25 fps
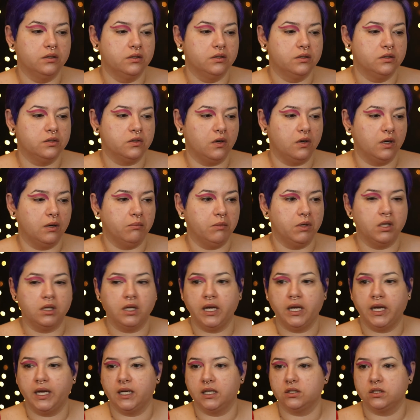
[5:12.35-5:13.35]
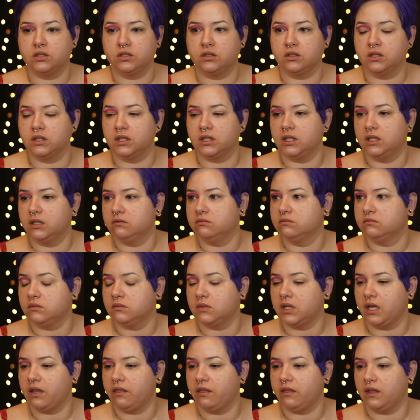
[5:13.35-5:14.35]
So I'm gonna actually,
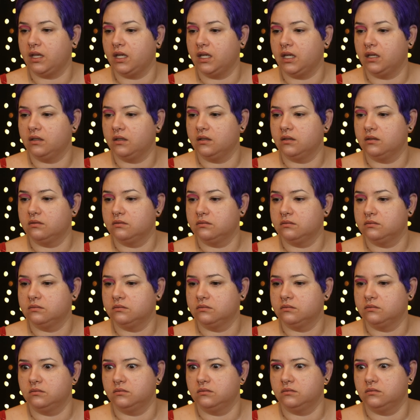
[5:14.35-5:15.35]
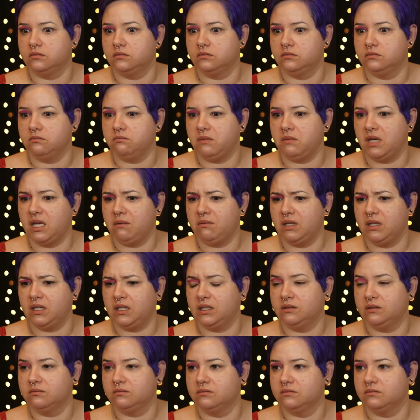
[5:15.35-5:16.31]
I think, maybe,